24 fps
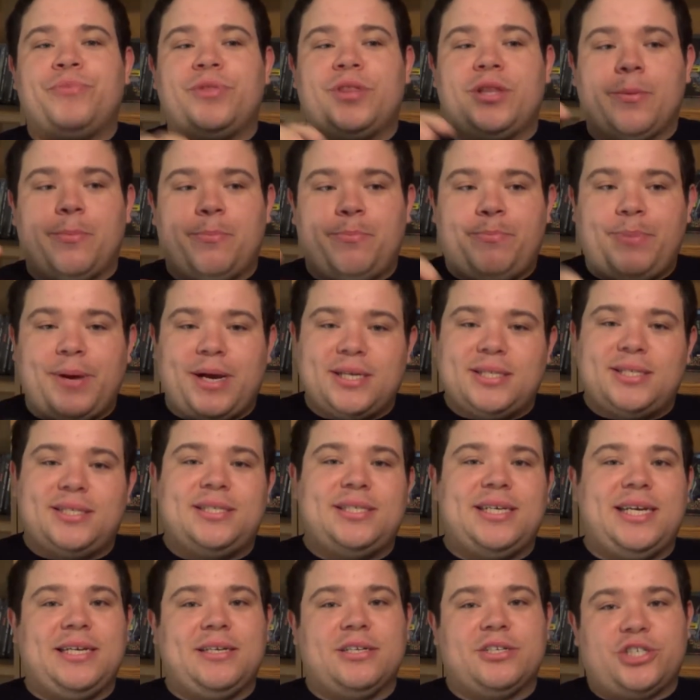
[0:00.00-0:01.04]
the best
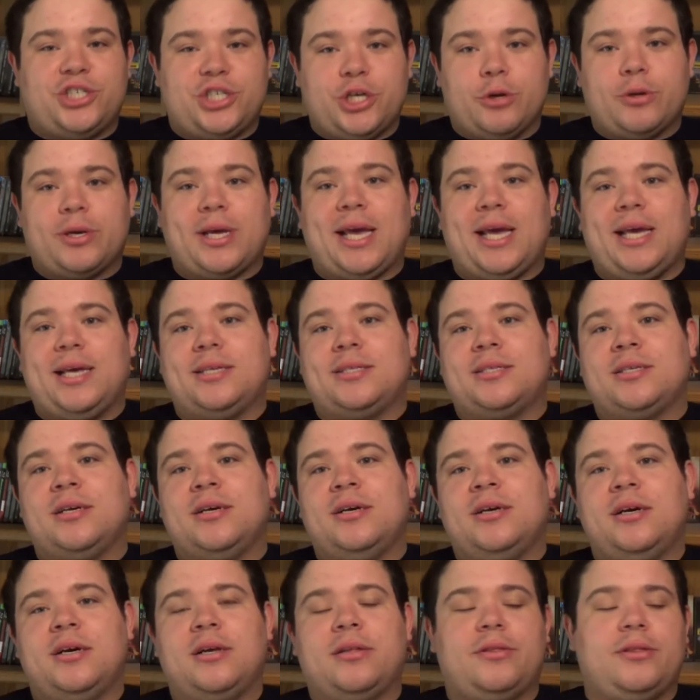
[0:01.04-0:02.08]
scene to showcase
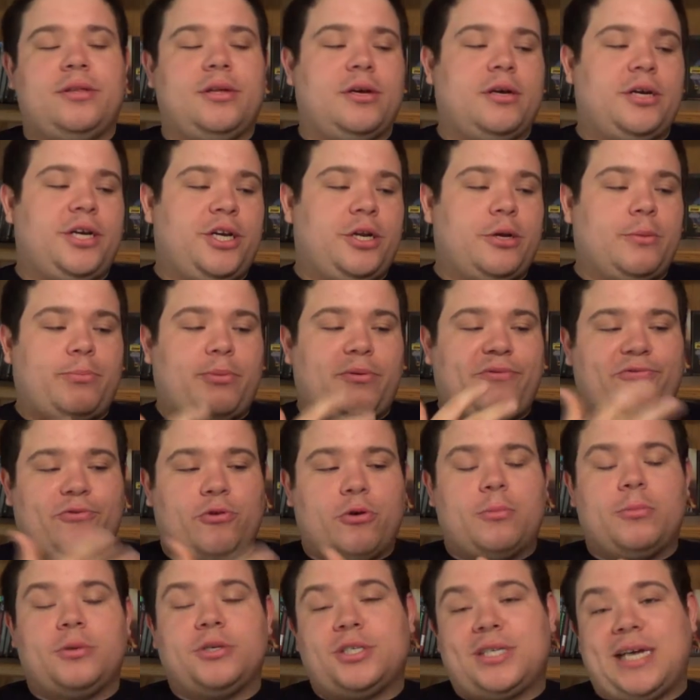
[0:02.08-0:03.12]
the, you know,
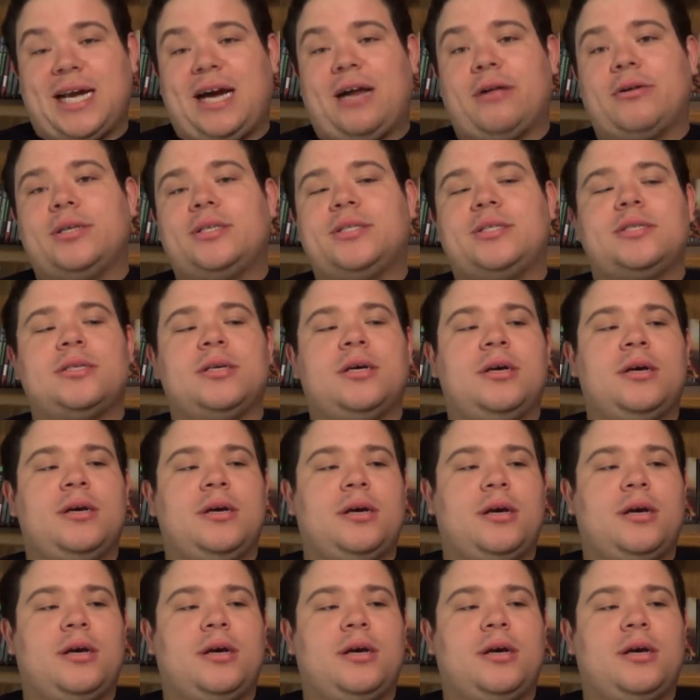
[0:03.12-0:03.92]
performer's talents.